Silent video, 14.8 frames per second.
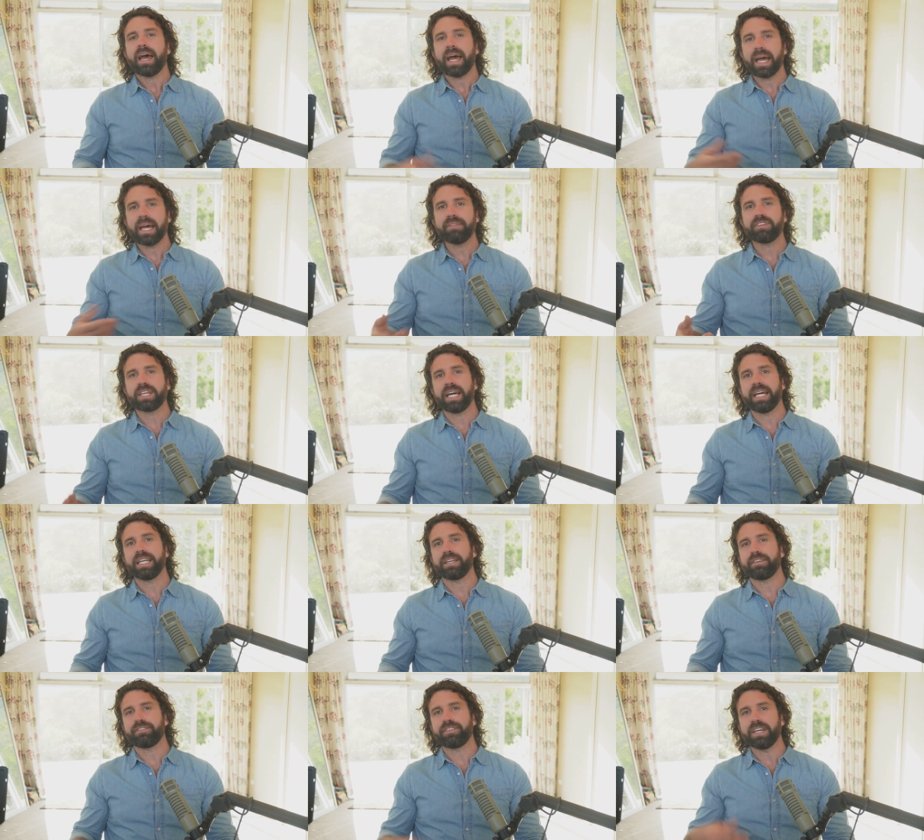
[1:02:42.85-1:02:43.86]

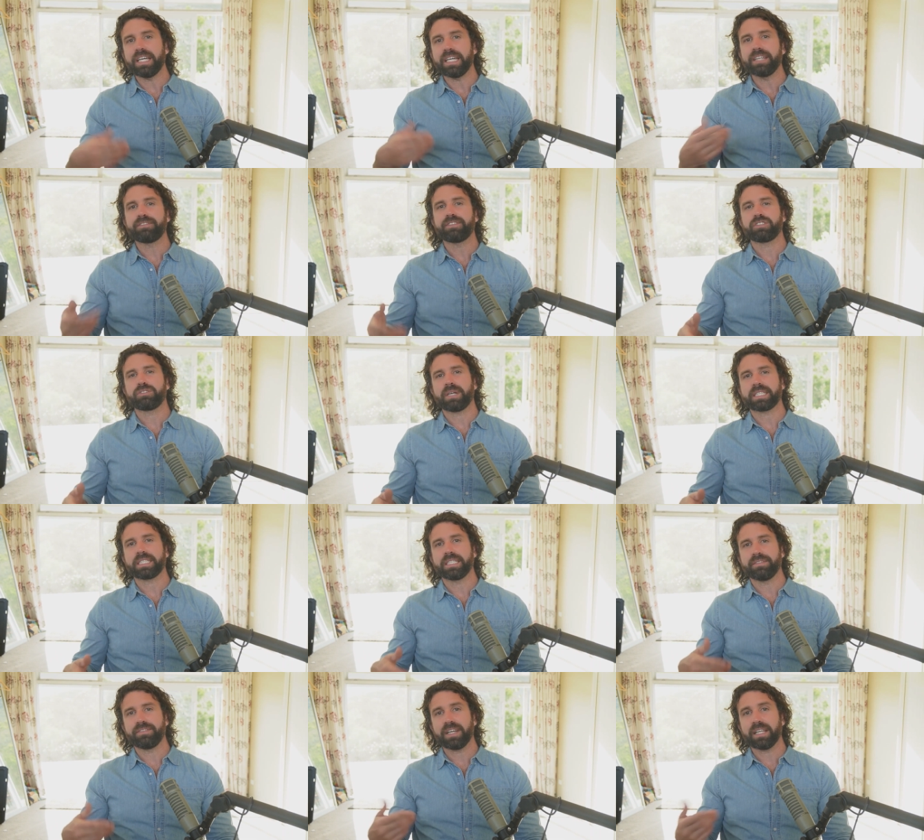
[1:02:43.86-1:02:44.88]
advocating for infrastructure
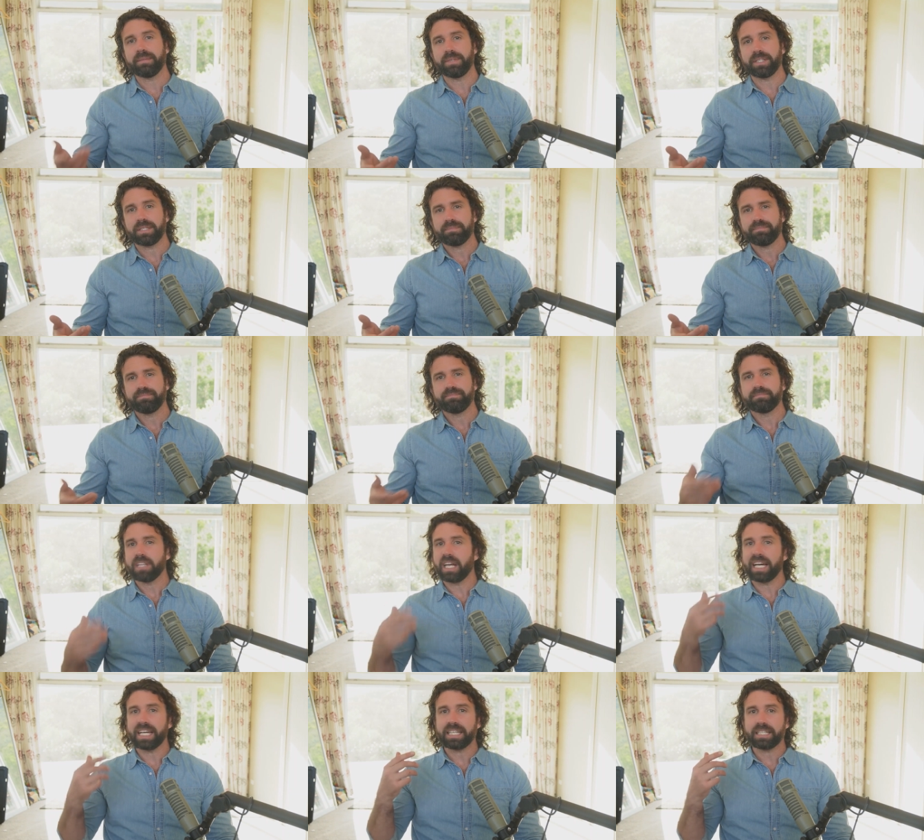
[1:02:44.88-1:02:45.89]
development,
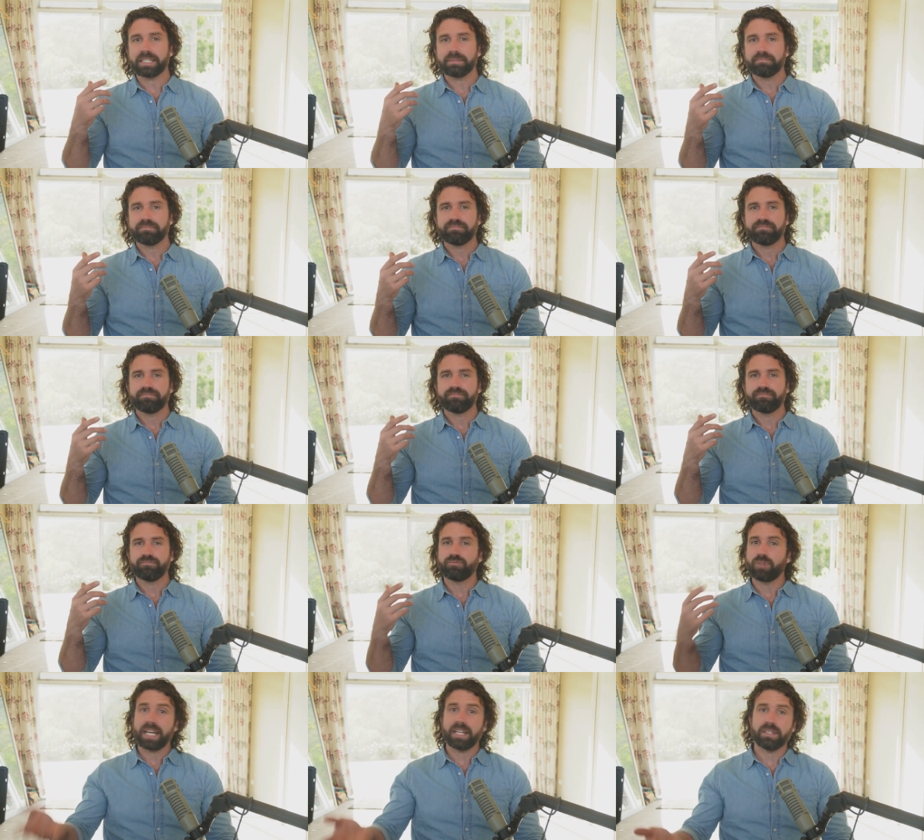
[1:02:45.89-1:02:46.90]
like
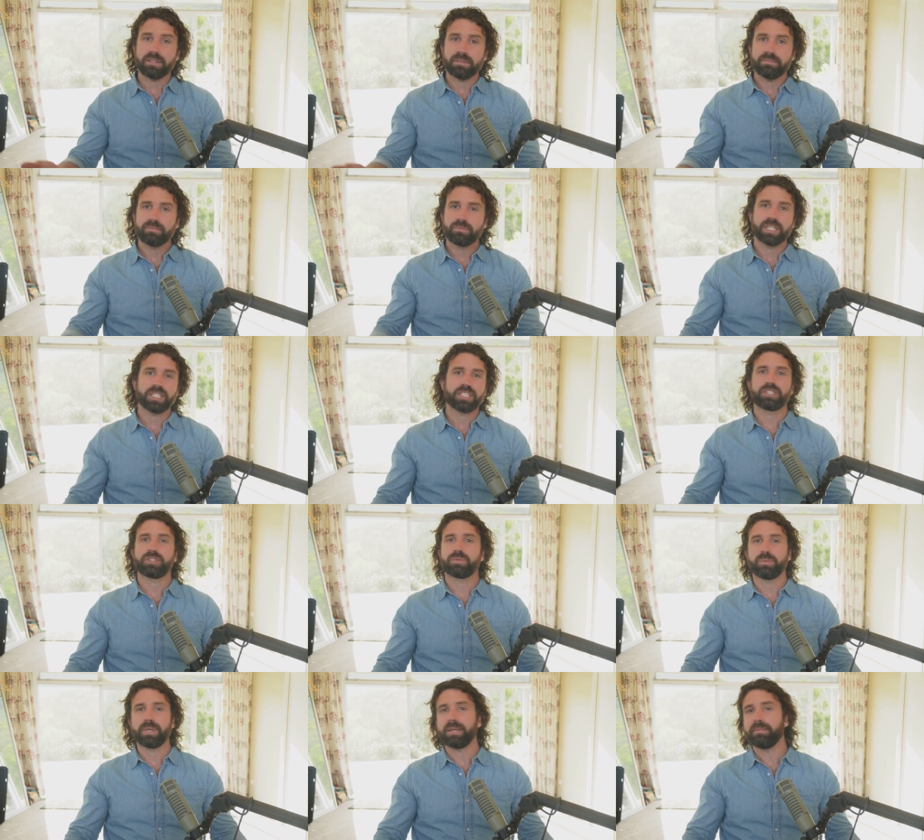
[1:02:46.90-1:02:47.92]
rail,
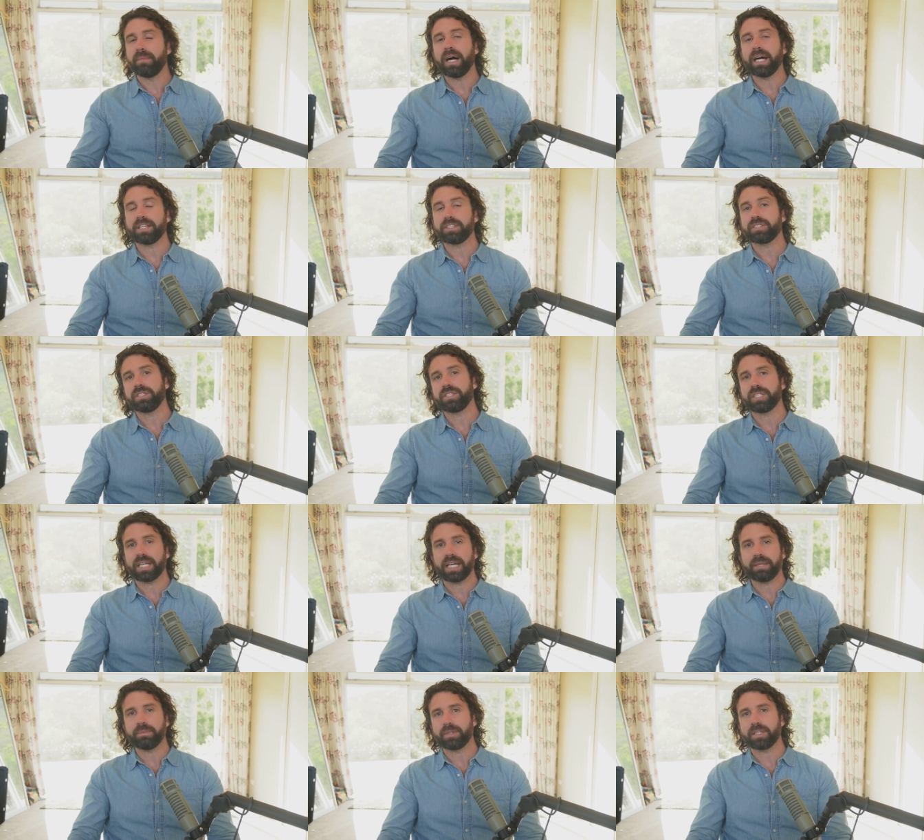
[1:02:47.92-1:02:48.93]
which we might
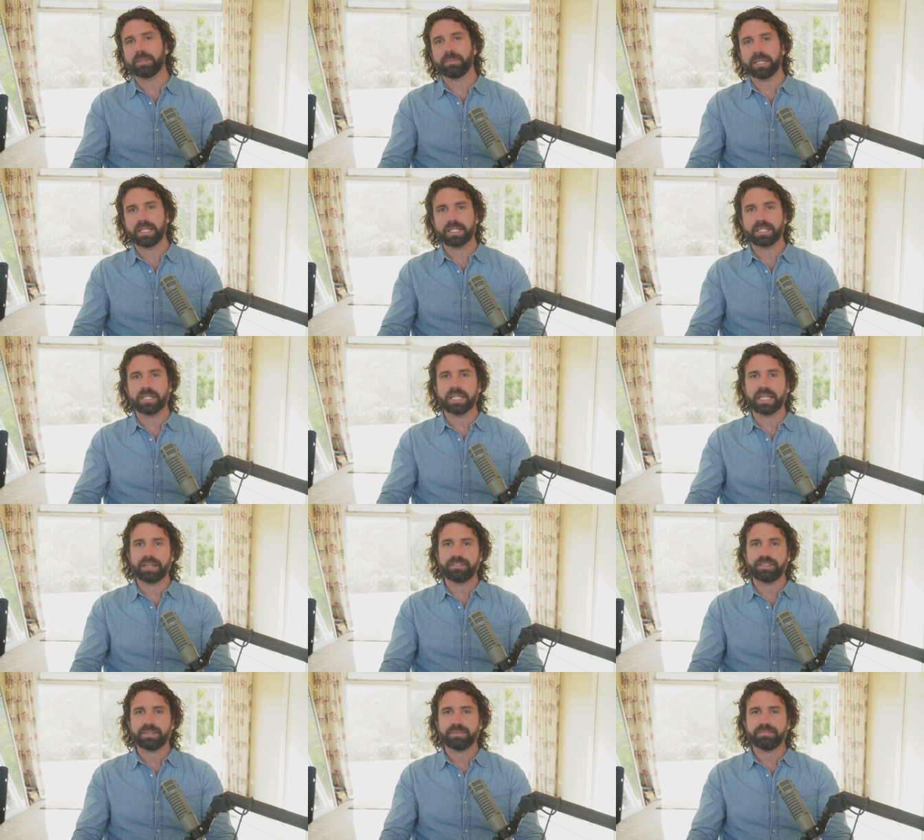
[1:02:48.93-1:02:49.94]
associate with the political
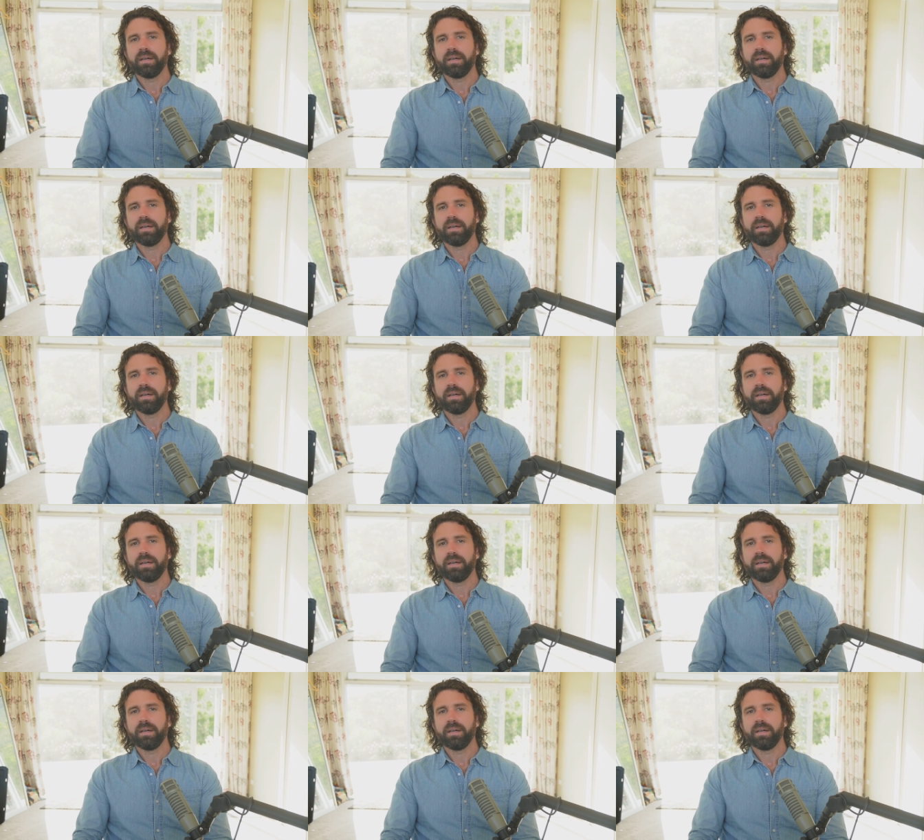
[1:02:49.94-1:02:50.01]
left.